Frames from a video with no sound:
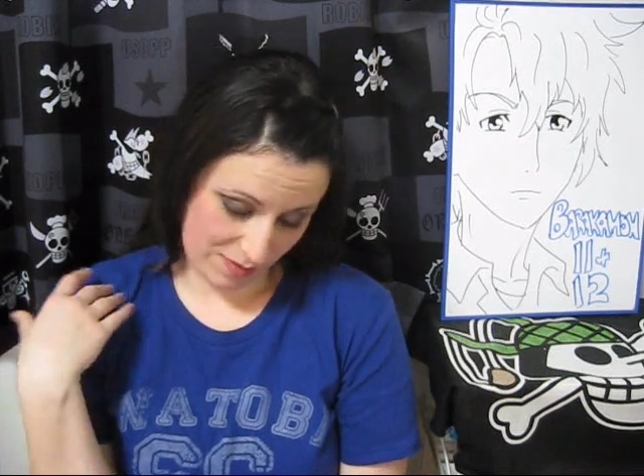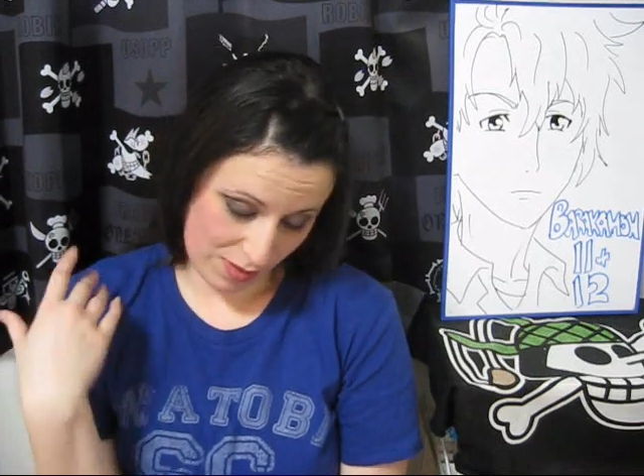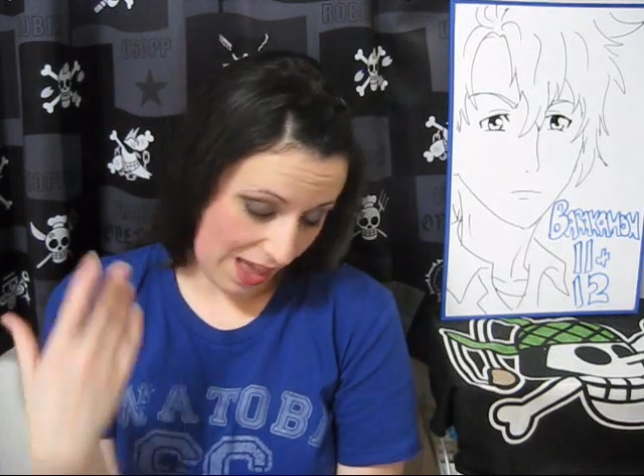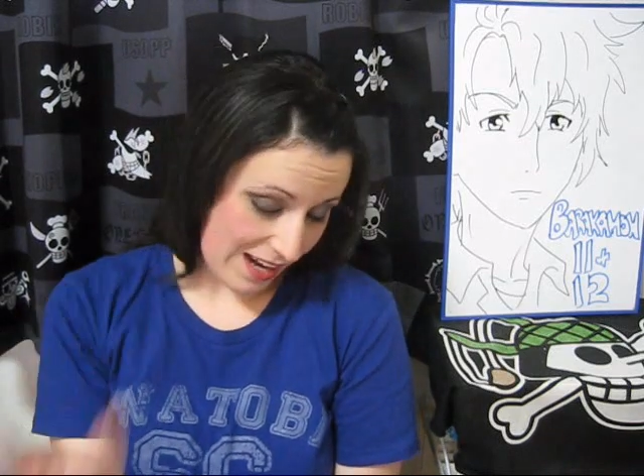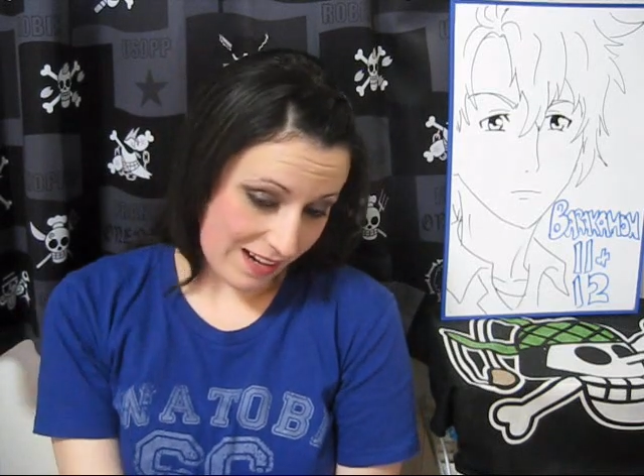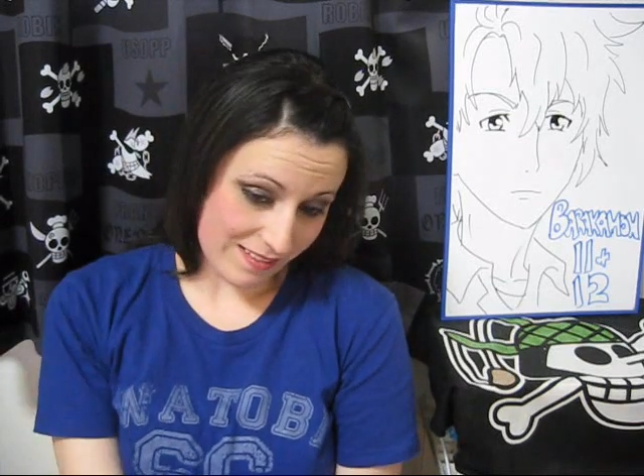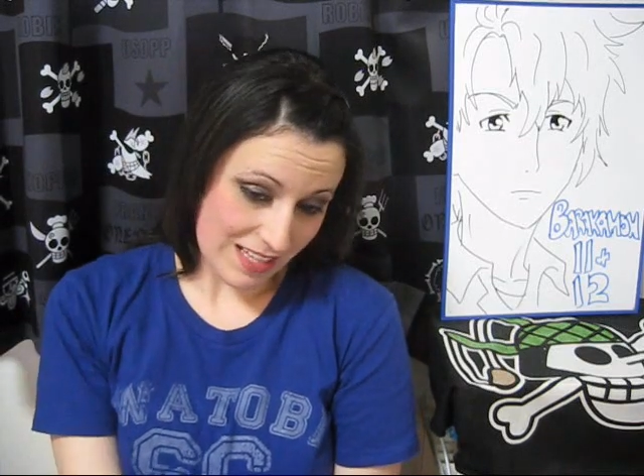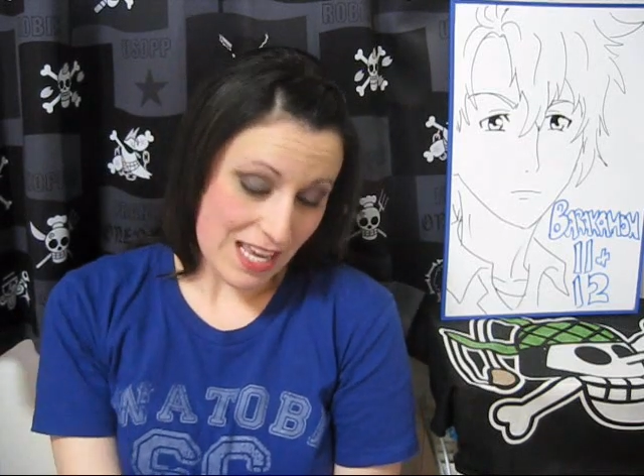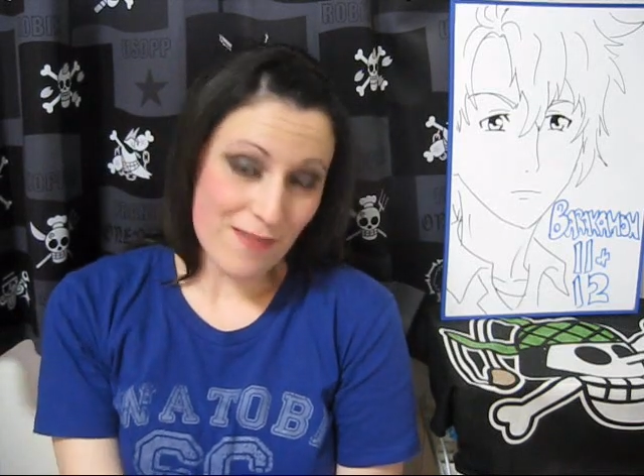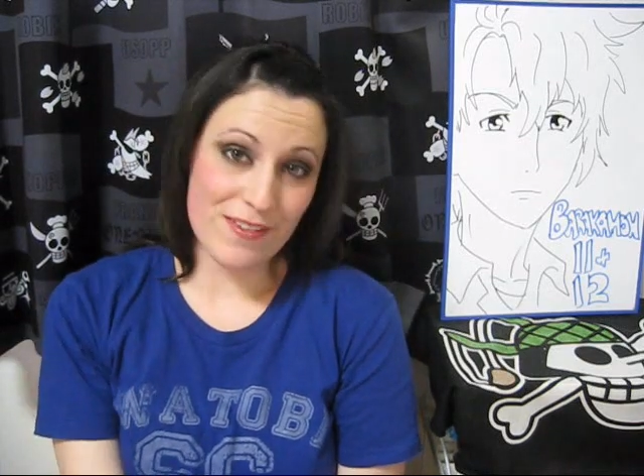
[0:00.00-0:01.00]
that
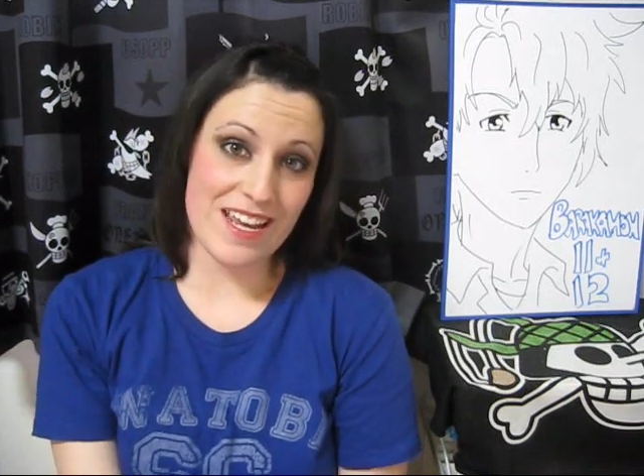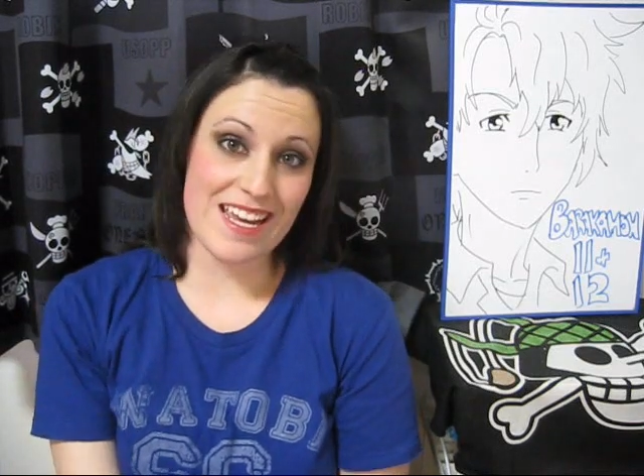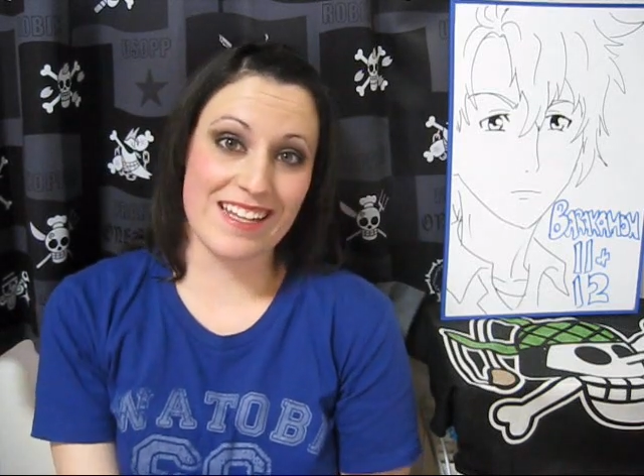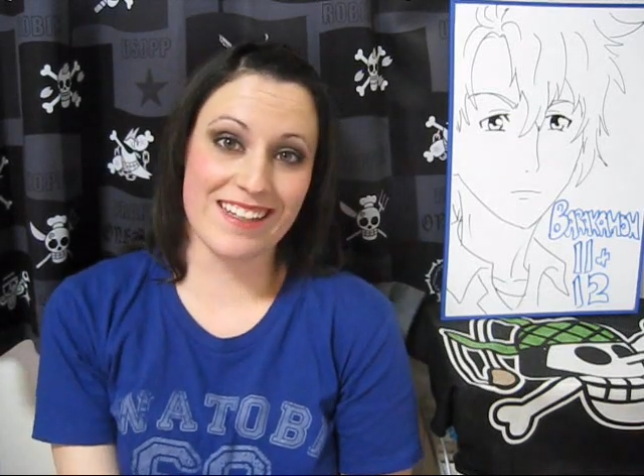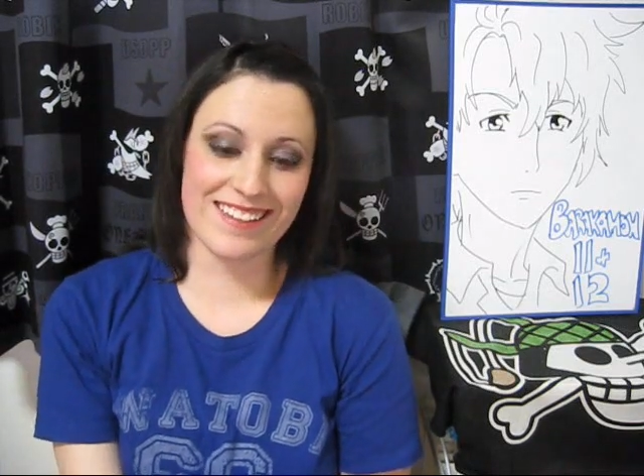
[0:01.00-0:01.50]
evening.